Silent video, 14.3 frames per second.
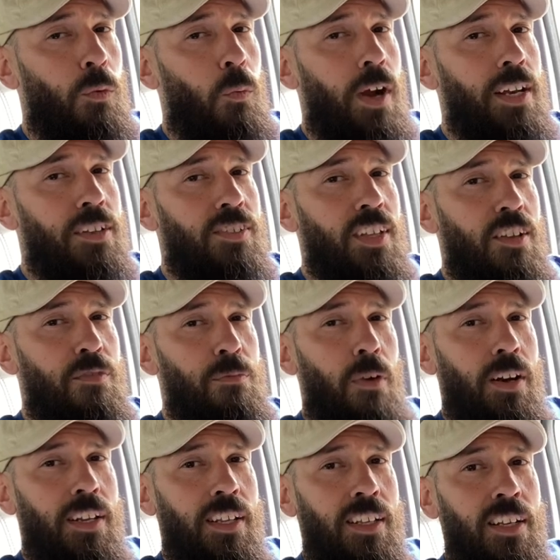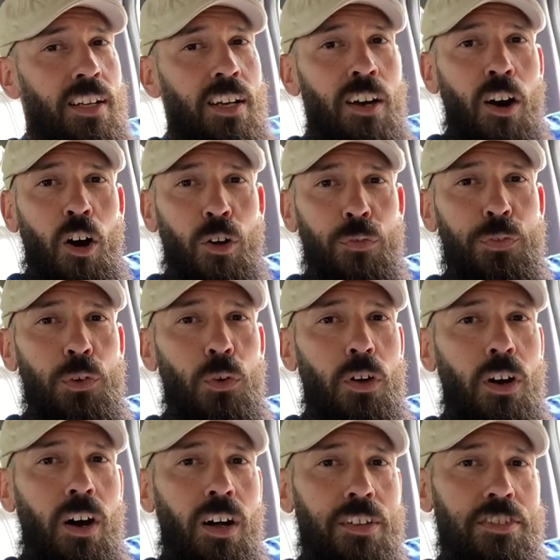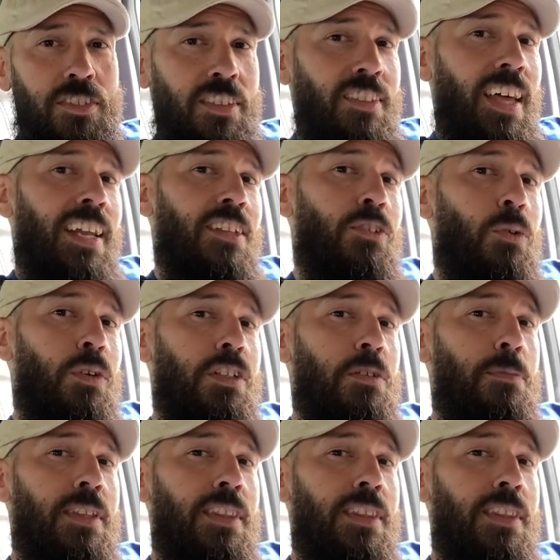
way to save money on fuel costs, and that is going to be